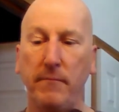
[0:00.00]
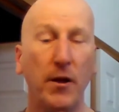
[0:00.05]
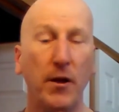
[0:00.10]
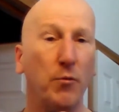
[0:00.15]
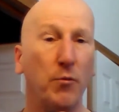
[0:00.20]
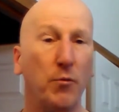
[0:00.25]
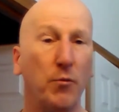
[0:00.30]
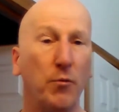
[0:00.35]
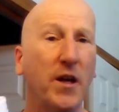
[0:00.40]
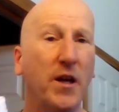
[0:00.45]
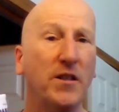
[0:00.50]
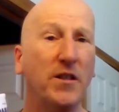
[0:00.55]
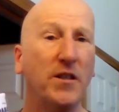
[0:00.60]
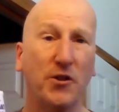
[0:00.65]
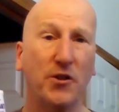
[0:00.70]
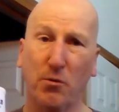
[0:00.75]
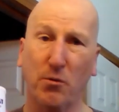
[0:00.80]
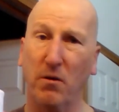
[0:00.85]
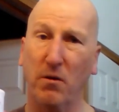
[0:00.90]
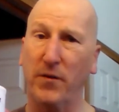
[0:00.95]
It really is a
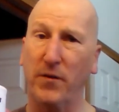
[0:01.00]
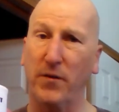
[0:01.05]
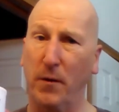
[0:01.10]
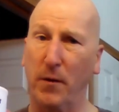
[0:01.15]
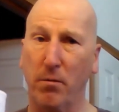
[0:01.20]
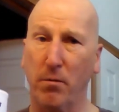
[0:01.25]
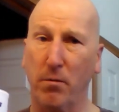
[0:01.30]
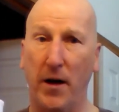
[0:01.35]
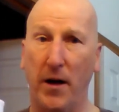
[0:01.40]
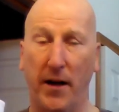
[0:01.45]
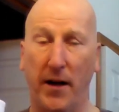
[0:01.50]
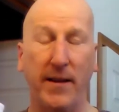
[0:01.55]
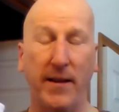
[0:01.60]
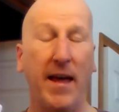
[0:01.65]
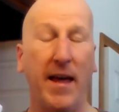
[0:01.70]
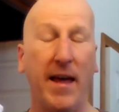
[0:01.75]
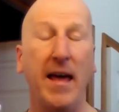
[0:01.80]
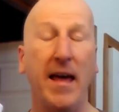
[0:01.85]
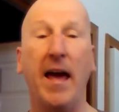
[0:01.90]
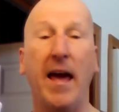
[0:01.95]
terrific product,
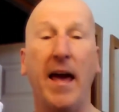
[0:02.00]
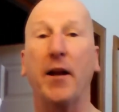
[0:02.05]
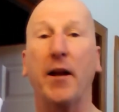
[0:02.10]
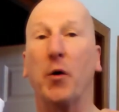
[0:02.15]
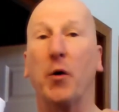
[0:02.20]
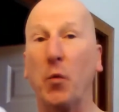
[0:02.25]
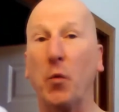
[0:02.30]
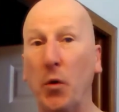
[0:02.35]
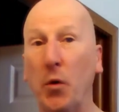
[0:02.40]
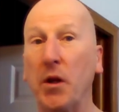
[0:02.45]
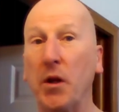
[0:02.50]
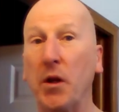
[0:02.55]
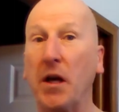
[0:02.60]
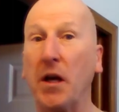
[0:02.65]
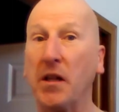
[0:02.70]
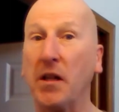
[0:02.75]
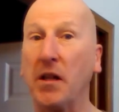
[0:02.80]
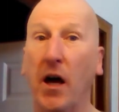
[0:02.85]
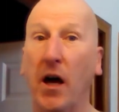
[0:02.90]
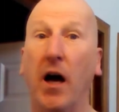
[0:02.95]
and it really
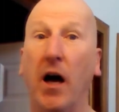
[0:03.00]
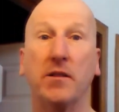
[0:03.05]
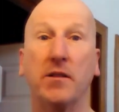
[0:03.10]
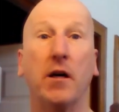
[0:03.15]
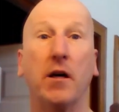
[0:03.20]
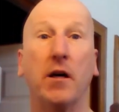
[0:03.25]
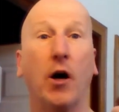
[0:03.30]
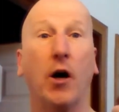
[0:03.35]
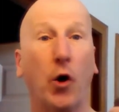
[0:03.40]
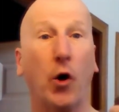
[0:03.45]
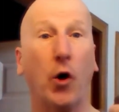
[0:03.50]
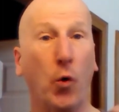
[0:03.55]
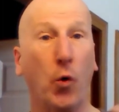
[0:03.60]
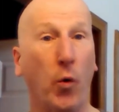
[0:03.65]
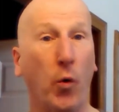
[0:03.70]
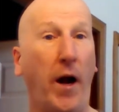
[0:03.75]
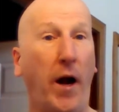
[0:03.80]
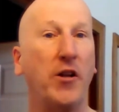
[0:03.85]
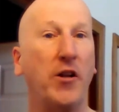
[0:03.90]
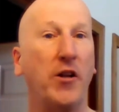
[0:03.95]
does a
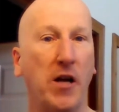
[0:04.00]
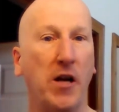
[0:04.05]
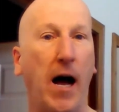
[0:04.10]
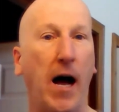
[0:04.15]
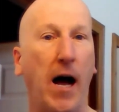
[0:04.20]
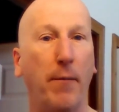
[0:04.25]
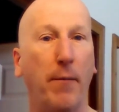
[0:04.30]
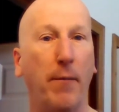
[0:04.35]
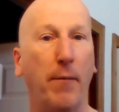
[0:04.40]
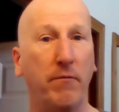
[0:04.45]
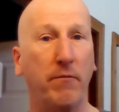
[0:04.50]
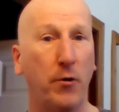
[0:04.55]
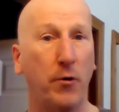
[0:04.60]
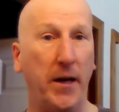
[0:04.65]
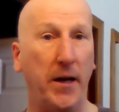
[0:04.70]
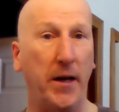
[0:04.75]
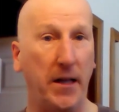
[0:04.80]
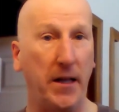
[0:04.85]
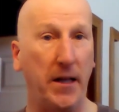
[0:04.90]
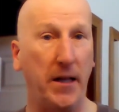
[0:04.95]
great job in
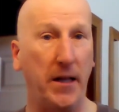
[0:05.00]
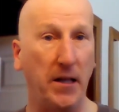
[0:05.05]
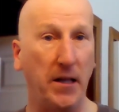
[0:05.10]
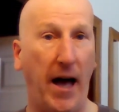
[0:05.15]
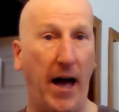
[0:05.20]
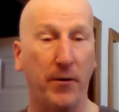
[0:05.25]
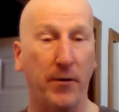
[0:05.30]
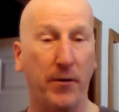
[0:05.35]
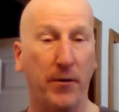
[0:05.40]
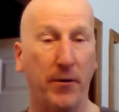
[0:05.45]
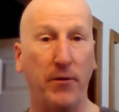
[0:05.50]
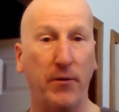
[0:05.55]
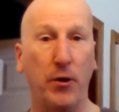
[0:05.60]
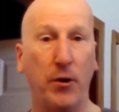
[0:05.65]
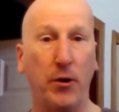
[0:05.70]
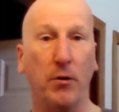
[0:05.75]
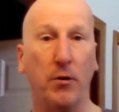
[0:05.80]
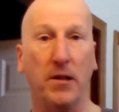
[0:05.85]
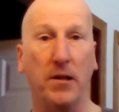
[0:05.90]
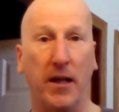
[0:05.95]
creating lather and giving you a
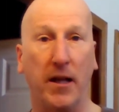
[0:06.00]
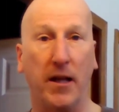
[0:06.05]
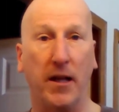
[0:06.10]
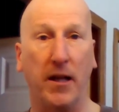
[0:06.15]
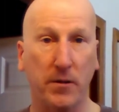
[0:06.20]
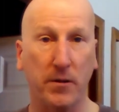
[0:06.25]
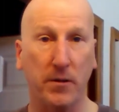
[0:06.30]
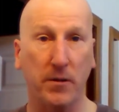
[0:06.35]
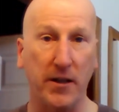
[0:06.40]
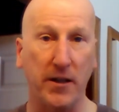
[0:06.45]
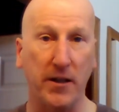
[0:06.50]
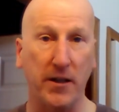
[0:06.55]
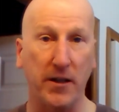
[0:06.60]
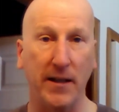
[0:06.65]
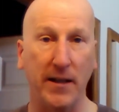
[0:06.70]
lot of protection.